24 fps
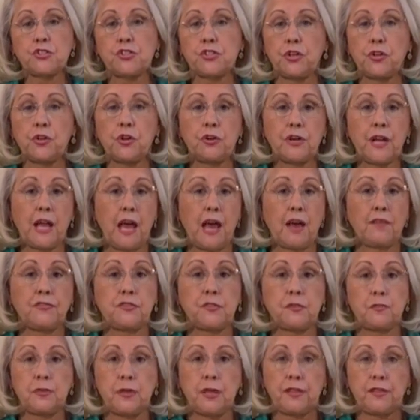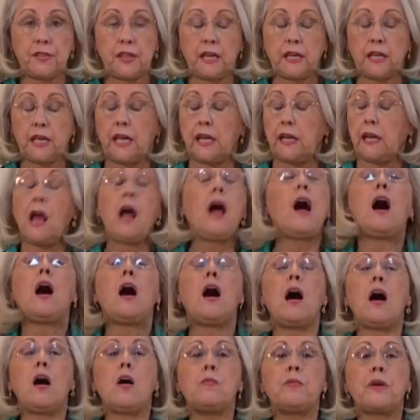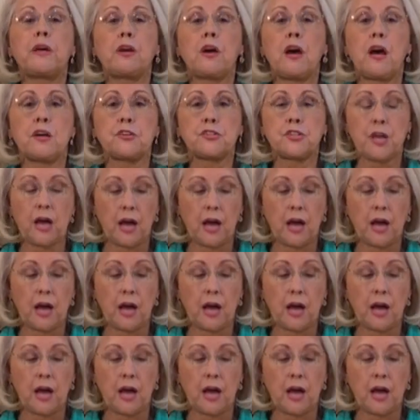you don't have to be thinking, oh my gosh,